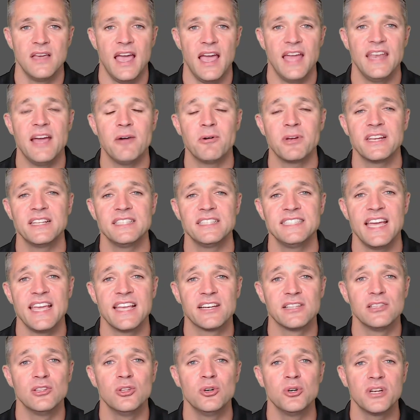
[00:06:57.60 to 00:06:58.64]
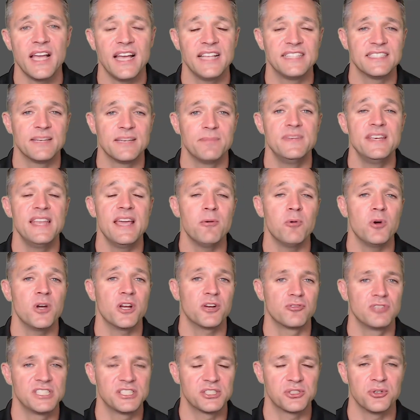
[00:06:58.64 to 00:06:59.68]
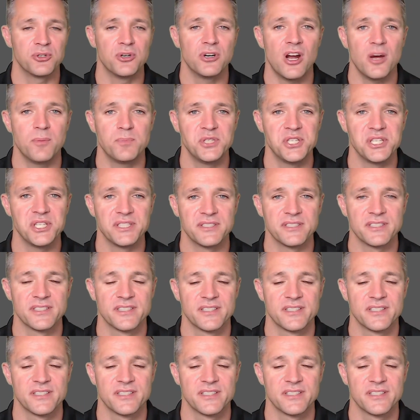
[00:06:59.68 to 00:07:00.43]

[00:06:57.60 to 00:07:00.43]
And now we're going to take a look at some network restore options.